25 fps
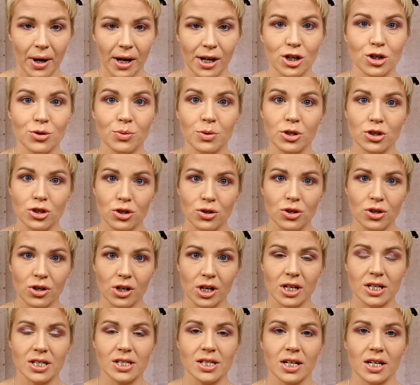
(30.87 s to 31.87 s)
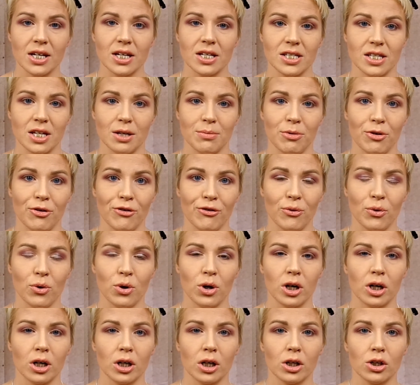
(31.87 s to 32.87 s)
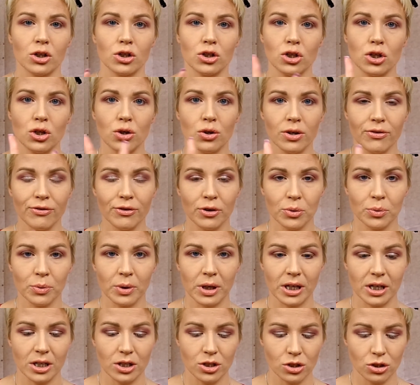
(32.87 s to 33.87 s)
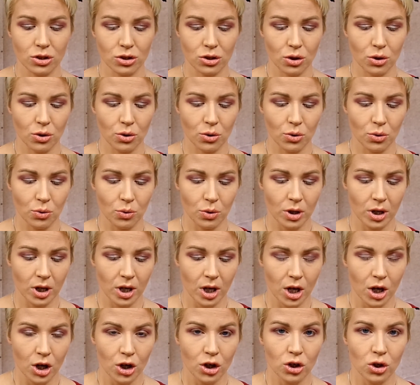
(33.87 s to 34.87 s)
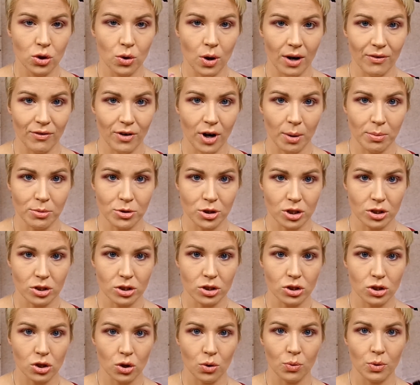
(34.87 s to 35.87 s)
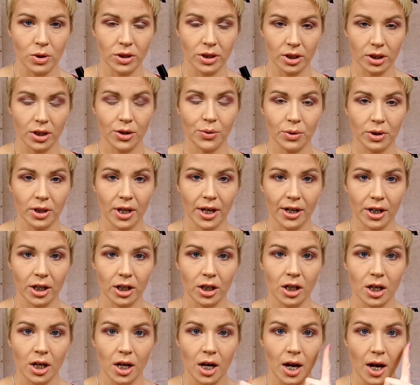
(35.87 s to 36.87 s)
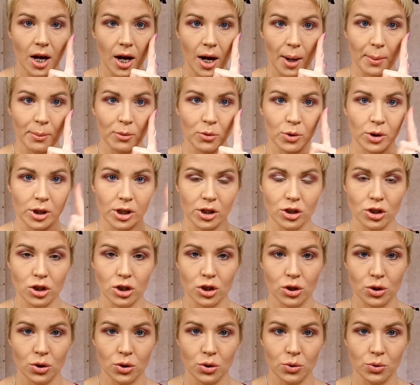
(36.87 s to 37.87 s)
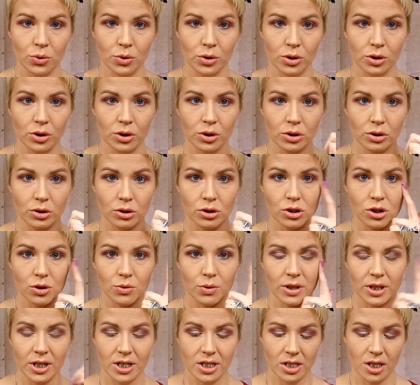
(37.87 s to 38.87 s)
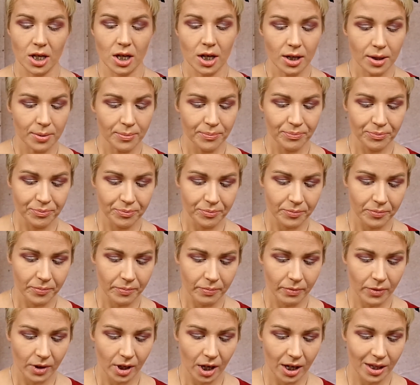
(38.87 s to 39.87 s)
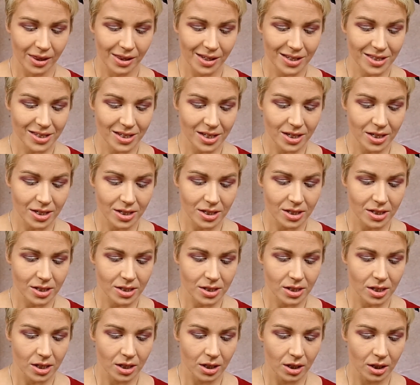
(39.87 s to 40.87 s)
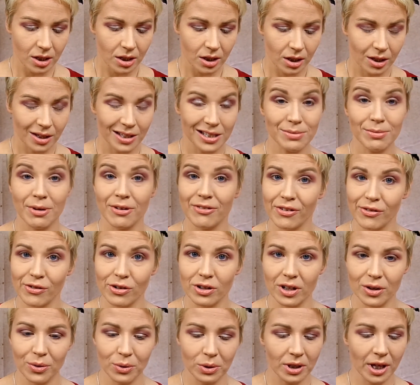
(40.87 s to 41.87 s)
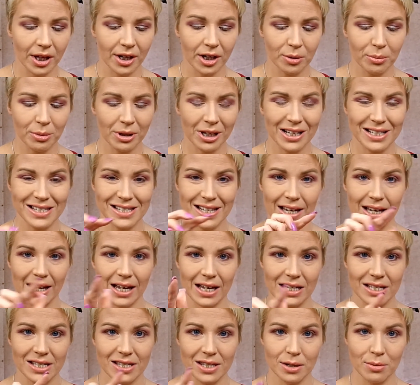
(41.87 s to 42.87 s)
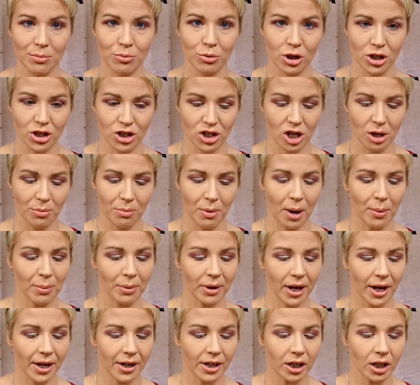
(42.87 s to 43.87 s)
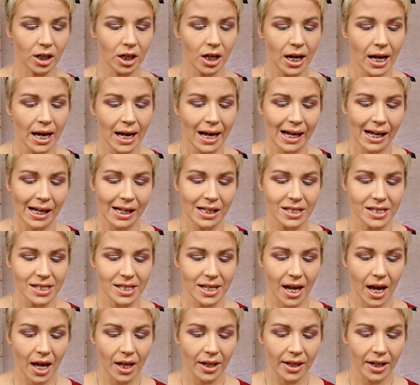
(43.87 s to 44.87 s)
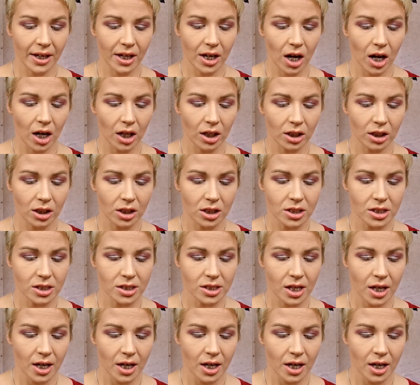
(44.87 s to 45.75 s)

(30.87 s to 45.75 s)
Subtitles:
just want to show you guys, like I said before, 2 different ways so you have options. So with the liquid liner, I'm going to do on this side. And it's my favorite liquid liner because it has the brush tip applicator. It's the LA Colors